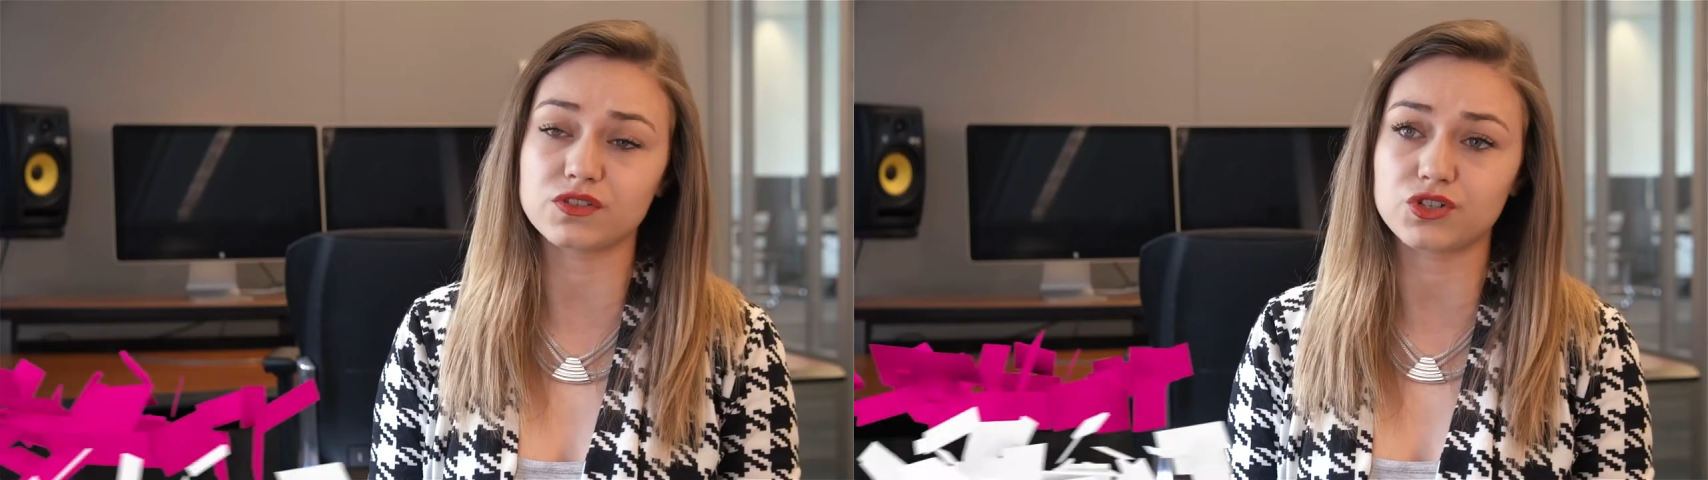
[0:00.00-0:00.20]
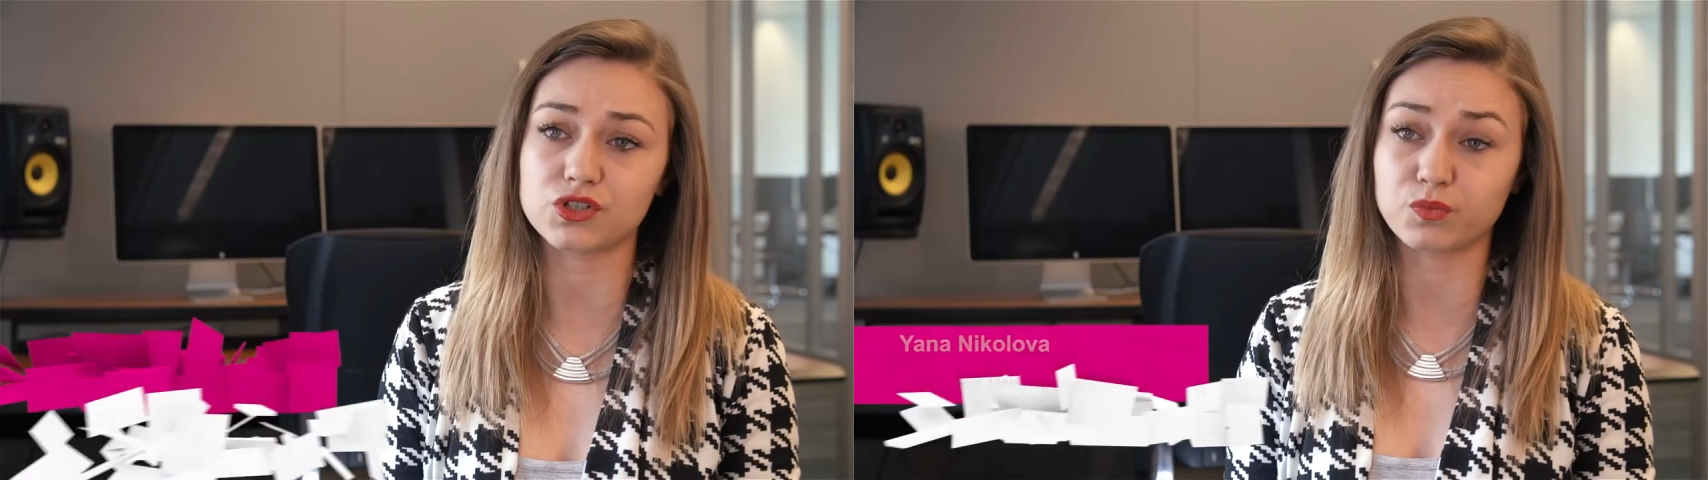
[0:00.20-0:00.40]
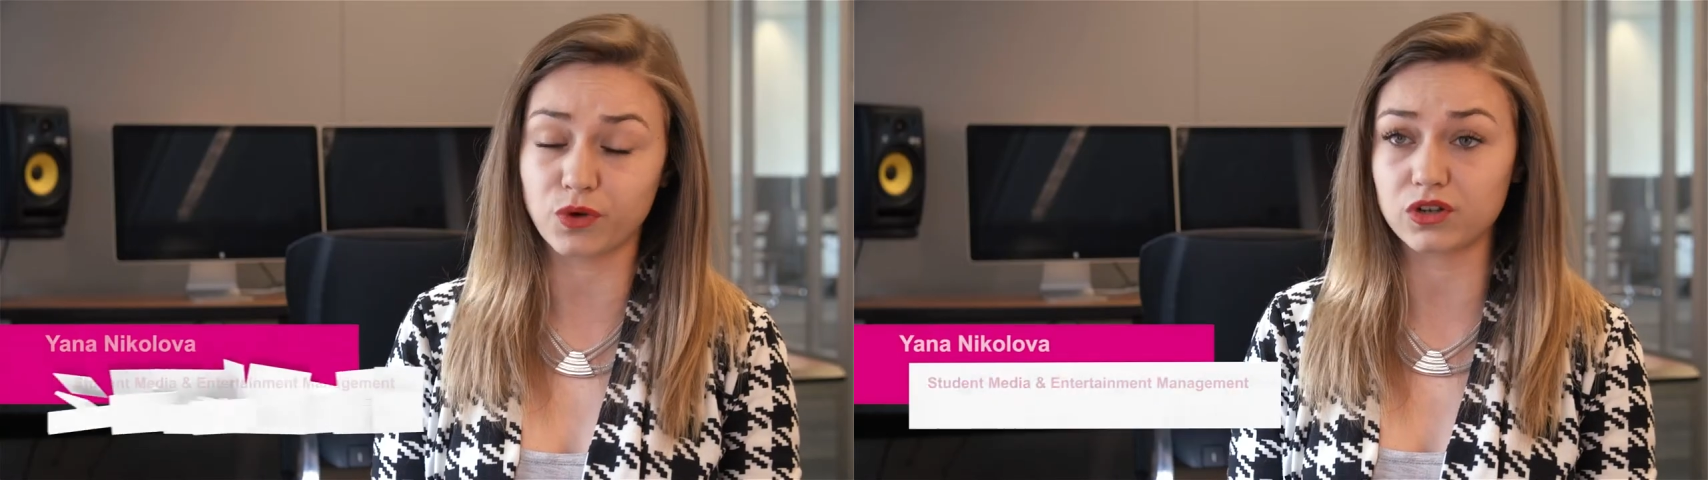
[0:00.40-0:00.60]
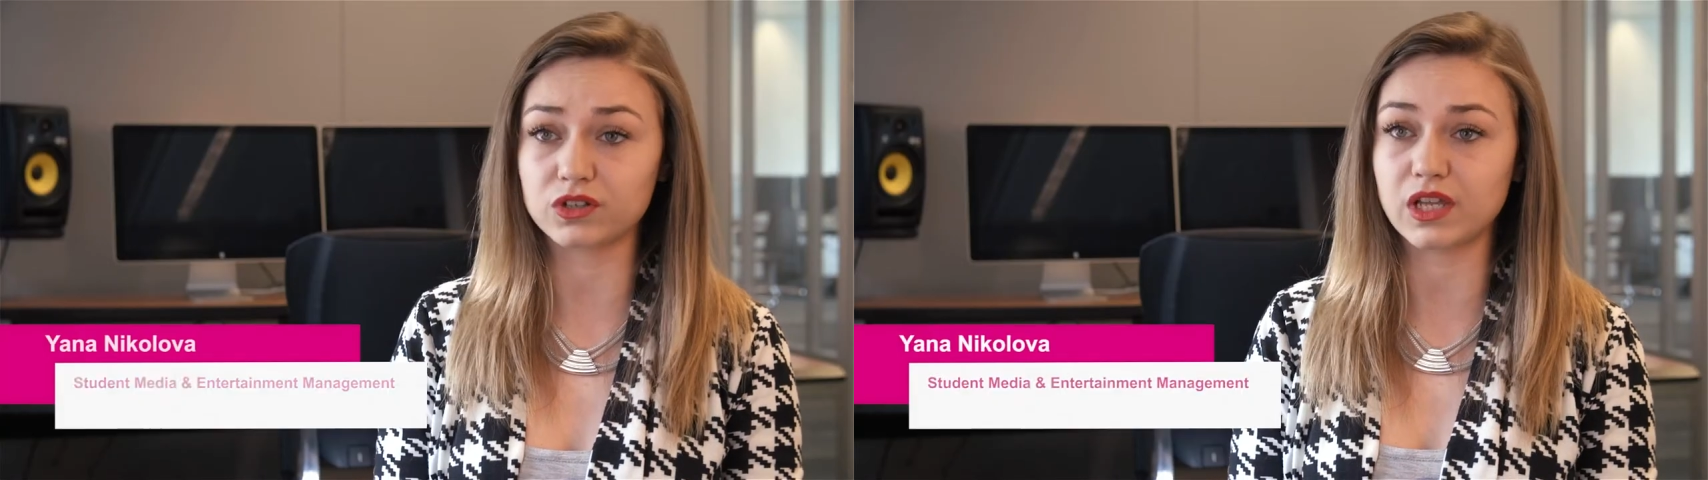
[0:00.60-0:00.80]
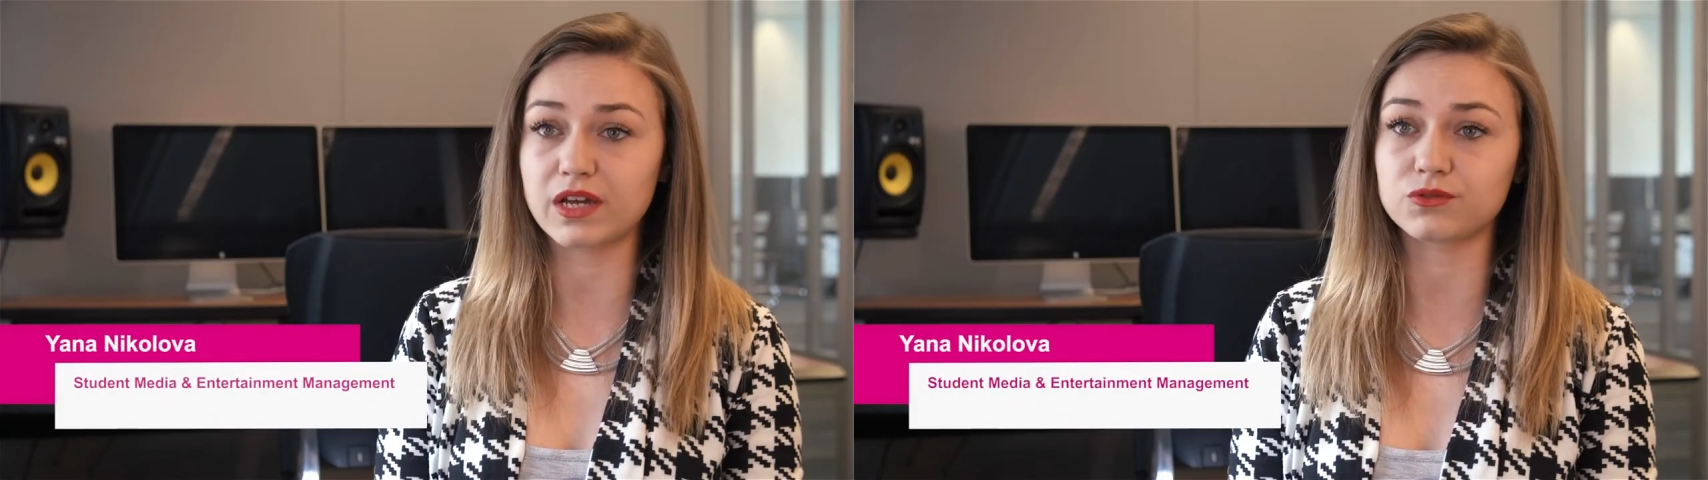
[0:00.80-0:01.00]
such as
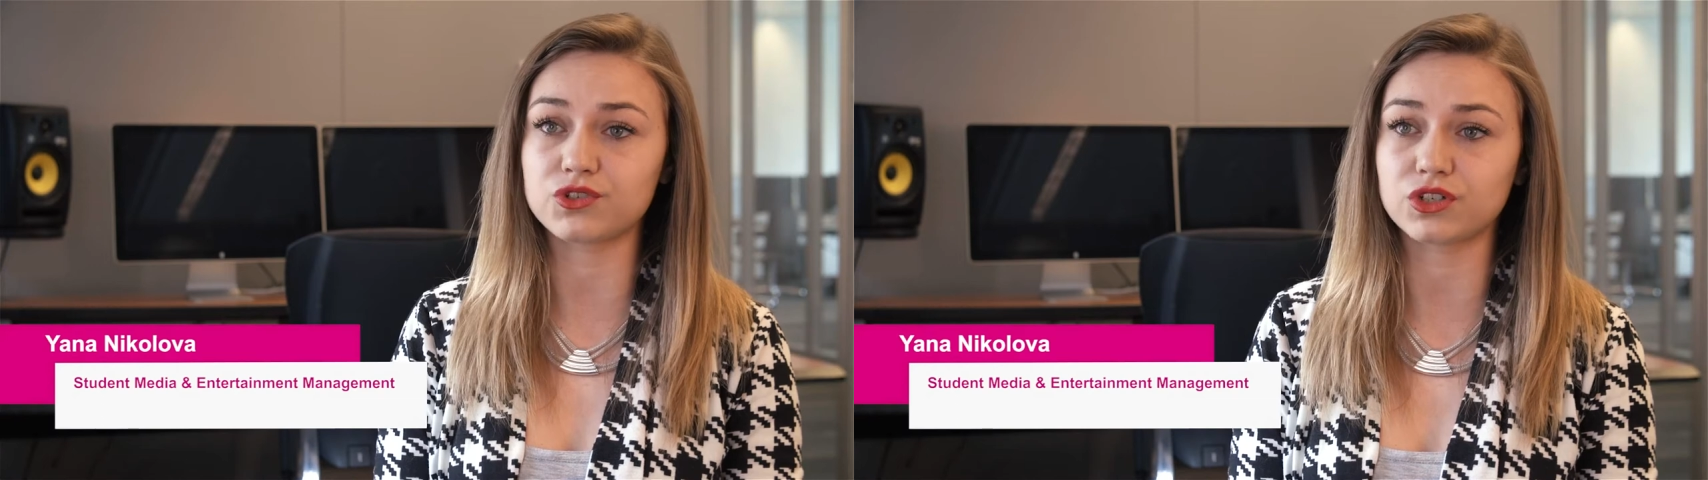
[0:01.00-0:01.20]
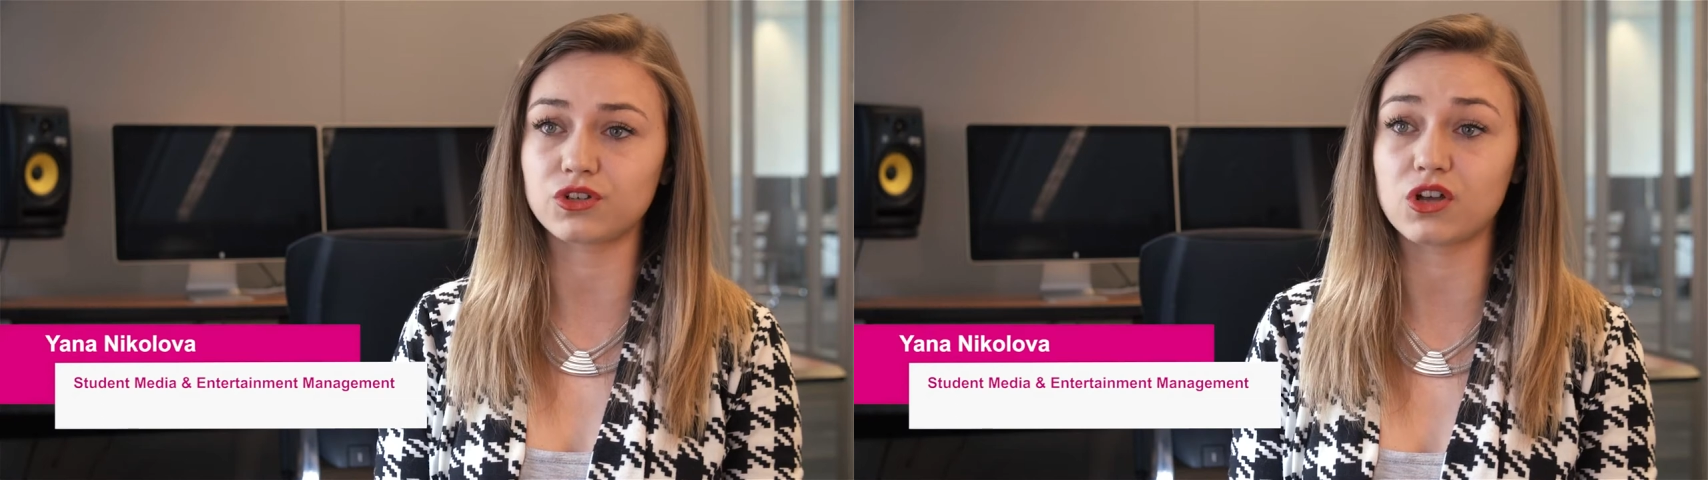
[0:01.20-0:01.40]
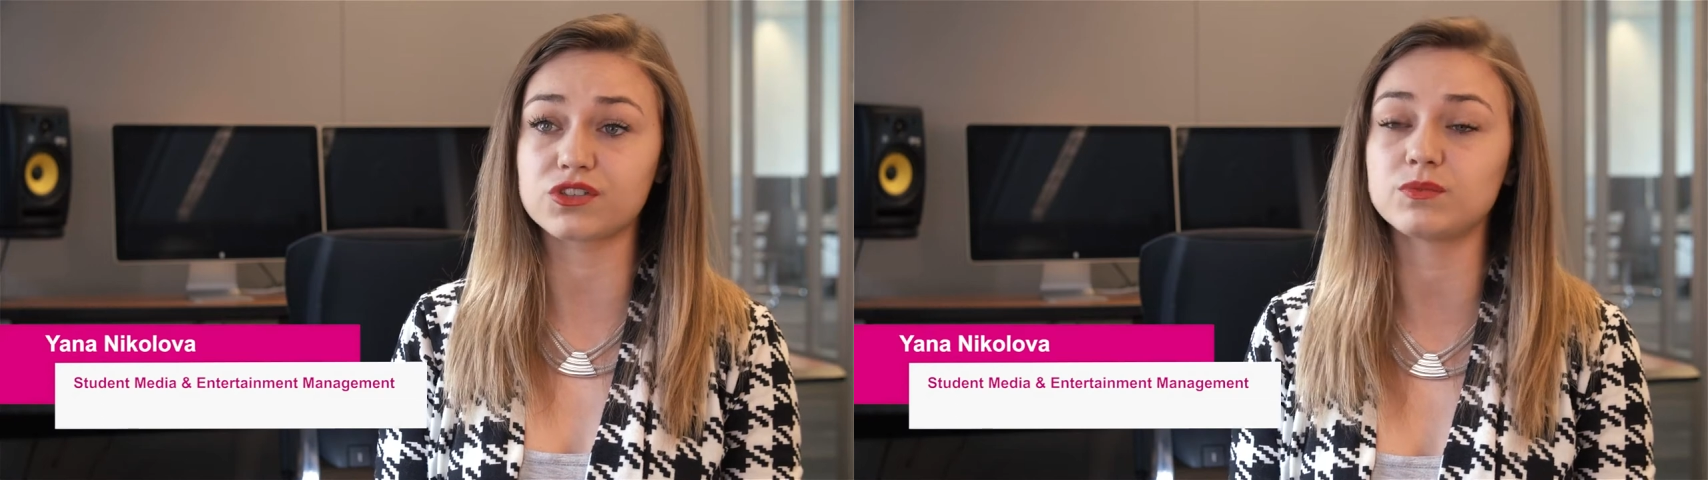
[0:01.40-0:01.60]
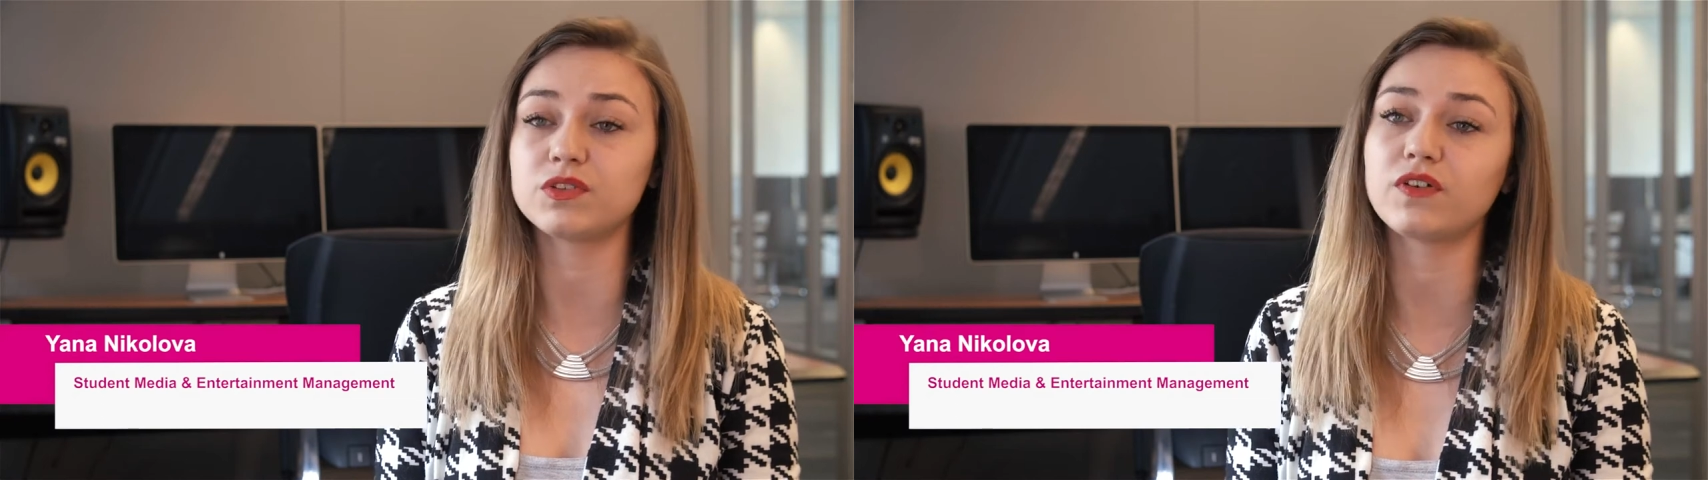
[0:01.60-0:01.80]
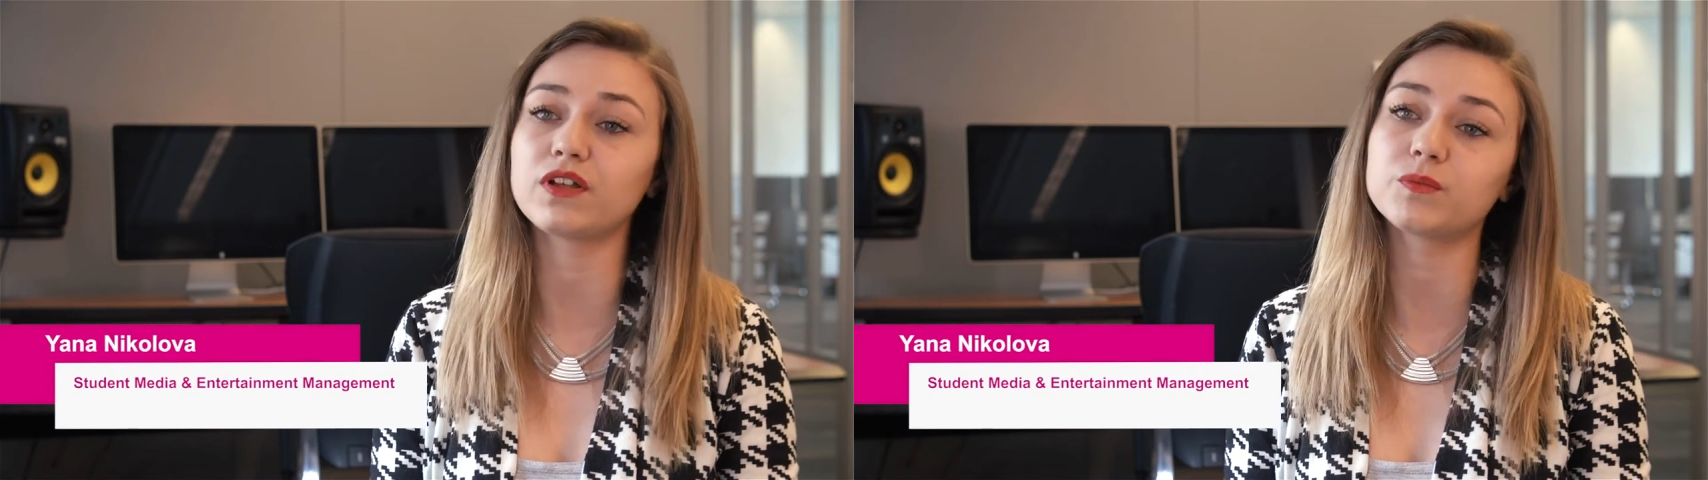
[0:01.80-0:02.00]
product launch and concept
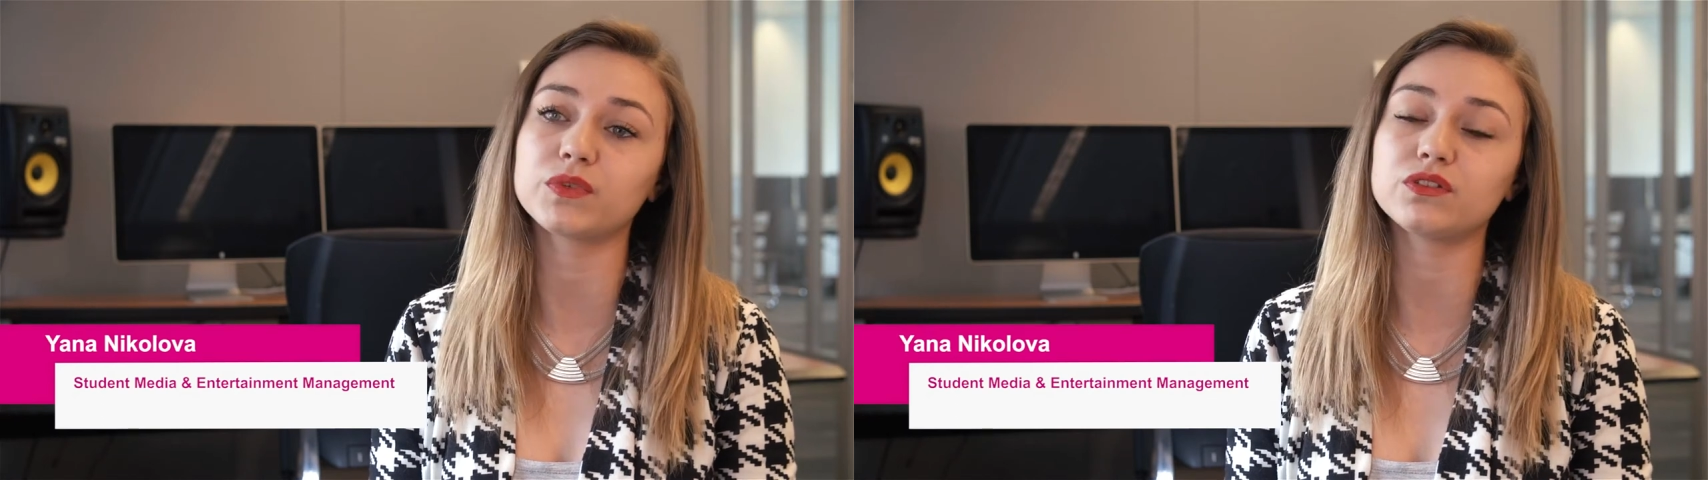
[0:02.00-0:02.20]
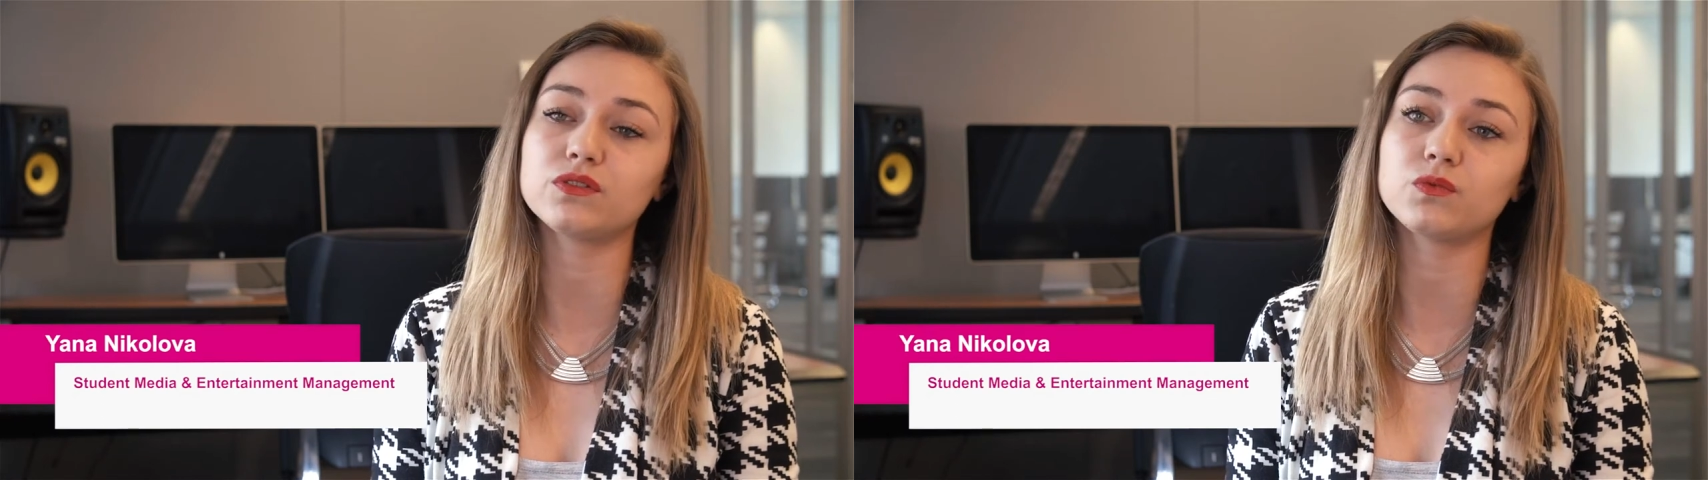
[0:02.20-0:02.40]
development,